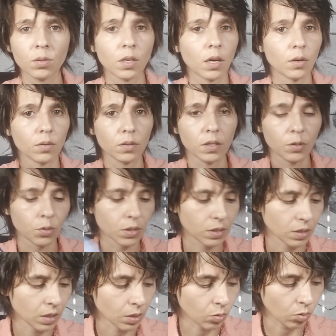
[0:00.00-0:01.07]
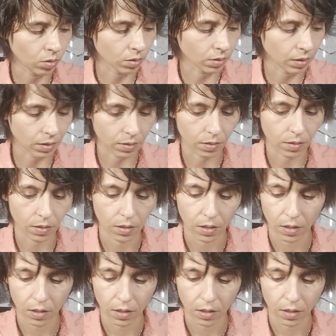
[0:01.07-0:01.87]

No, it was equal here.